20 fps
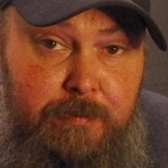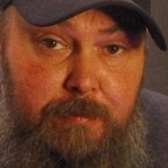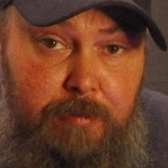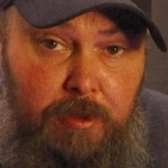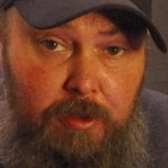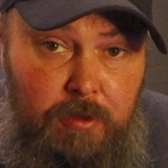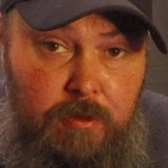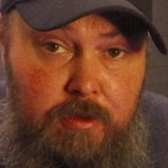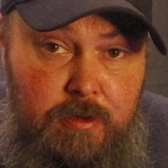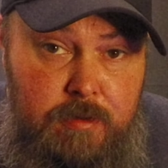
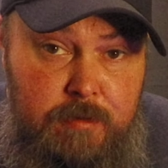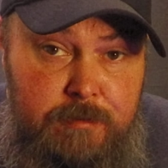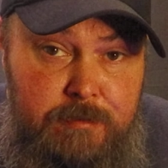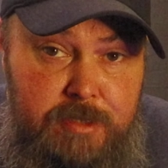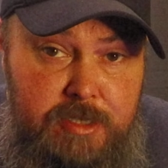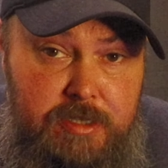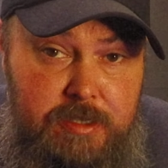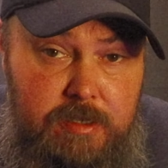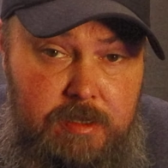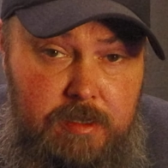
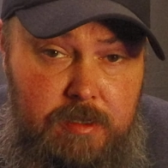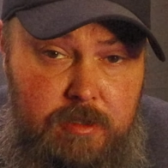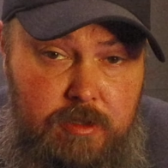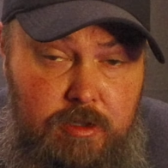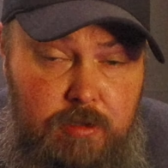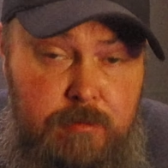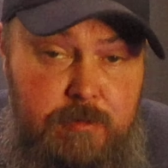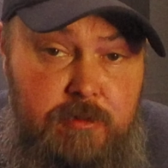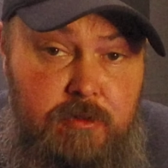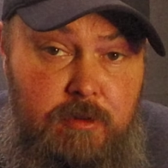Plumes
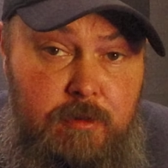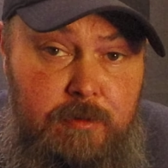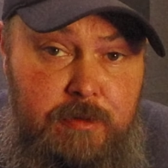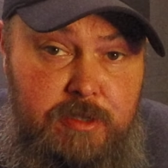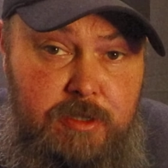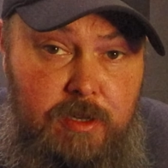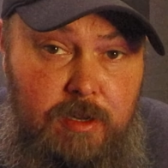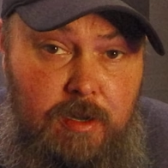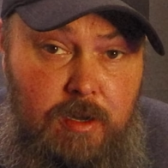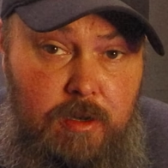tube screamer
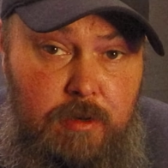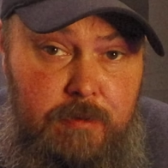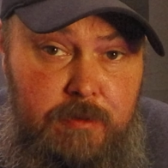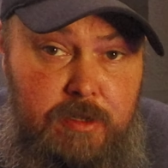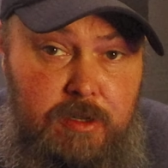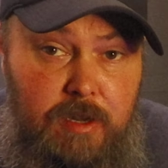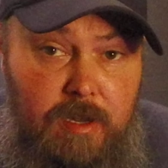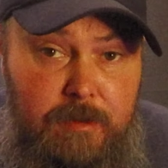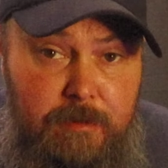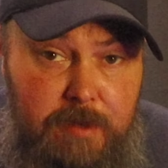style
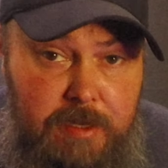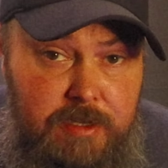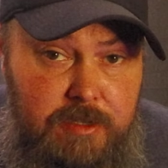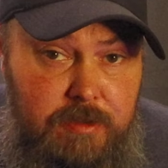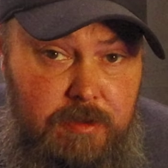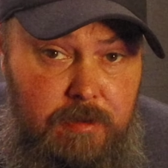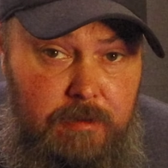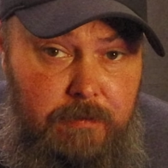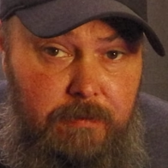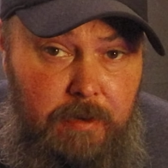overdrive
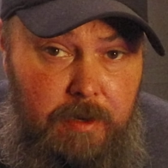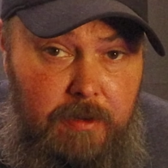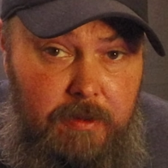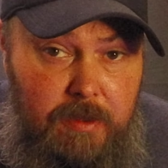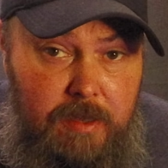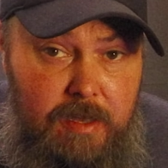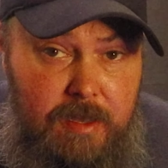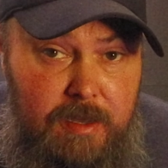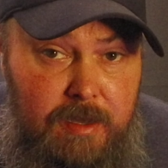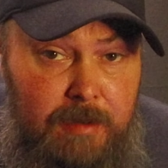into the front of
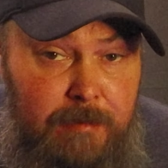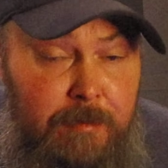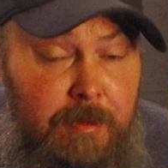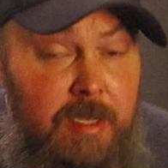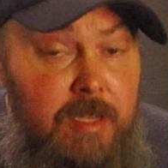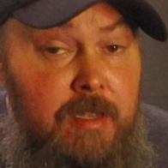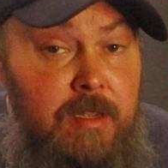the amp.